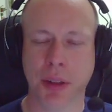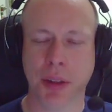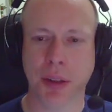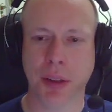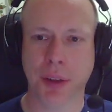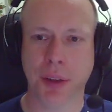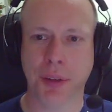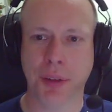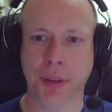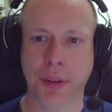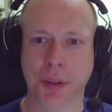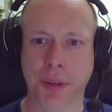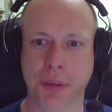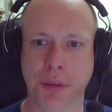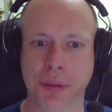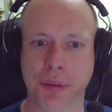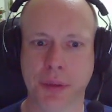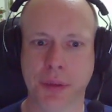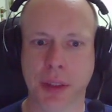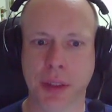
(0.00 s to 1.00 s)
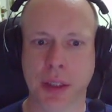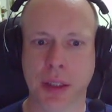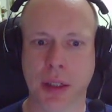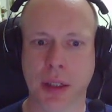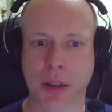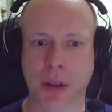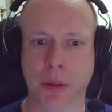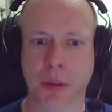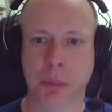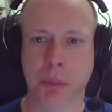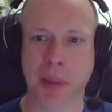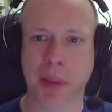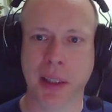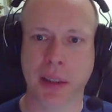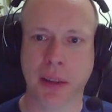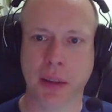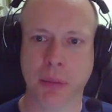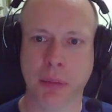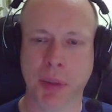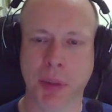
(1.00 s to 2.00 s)
tests, they are
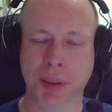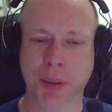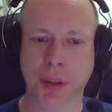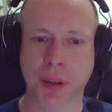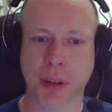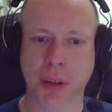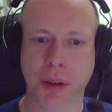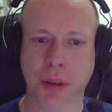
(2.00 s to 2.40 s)
completely missing.